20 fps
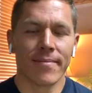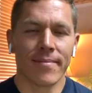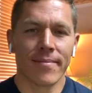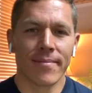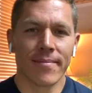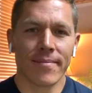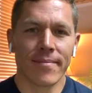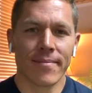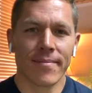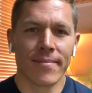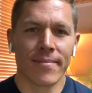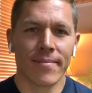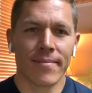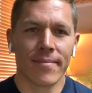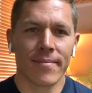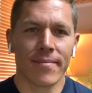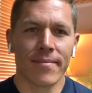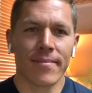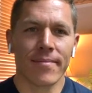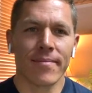
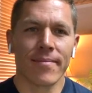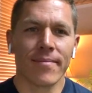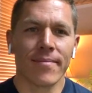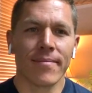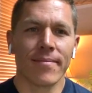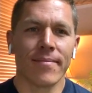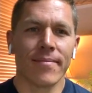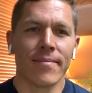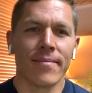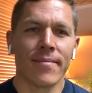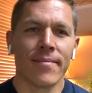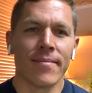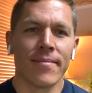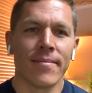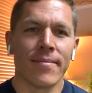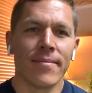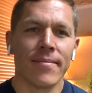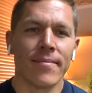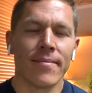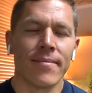
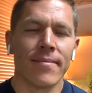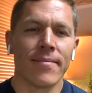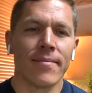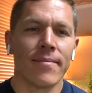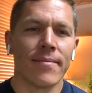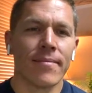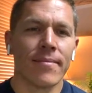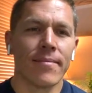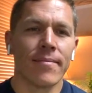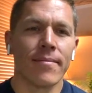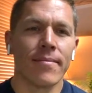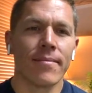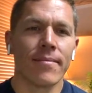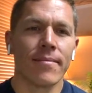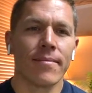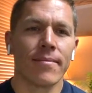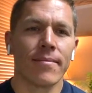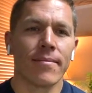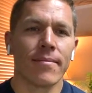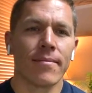
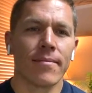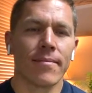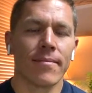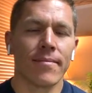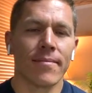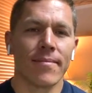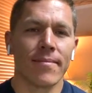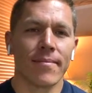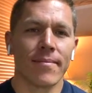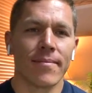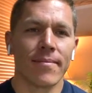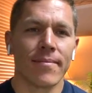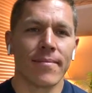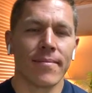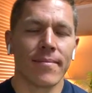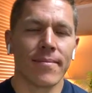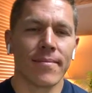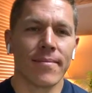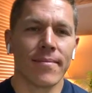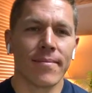
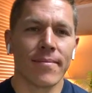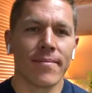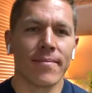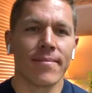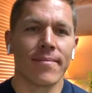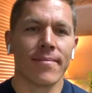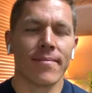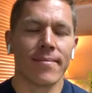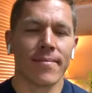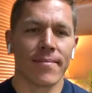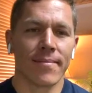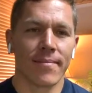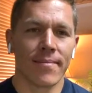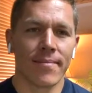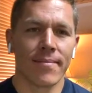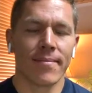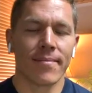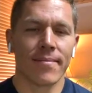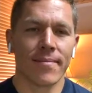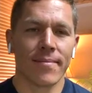
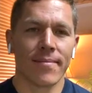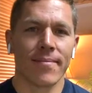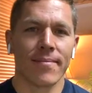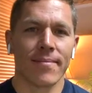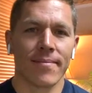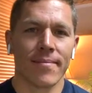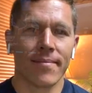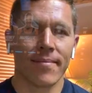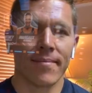This person isn't speaking.